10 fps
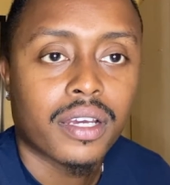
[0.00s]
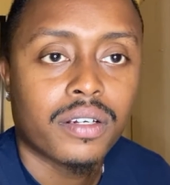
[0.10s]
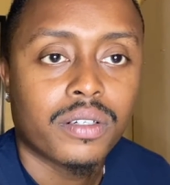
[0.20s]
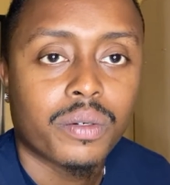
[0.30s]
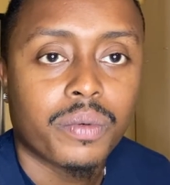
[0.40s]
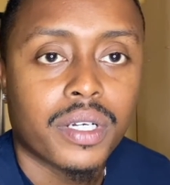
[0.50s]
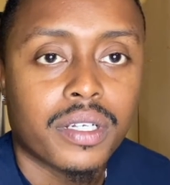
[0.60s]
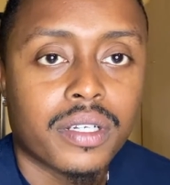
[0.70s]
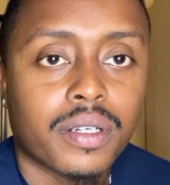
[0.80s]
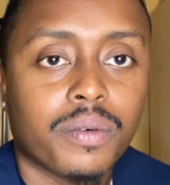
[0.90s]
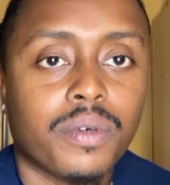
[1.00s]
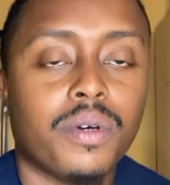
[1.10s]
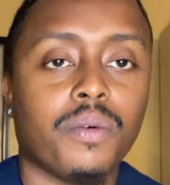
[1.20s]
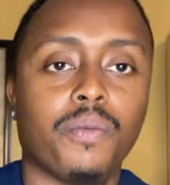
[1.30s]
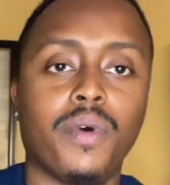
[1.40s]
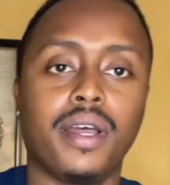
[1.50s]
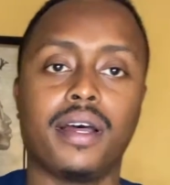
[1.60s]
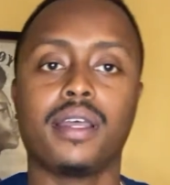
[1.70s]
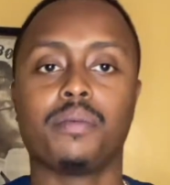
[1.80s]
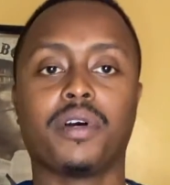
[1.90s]
I don't know what
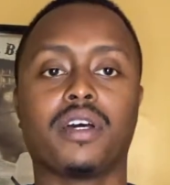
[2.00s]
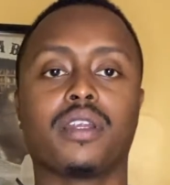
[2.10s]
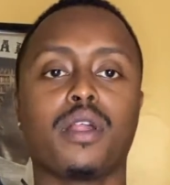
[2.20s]
I am on.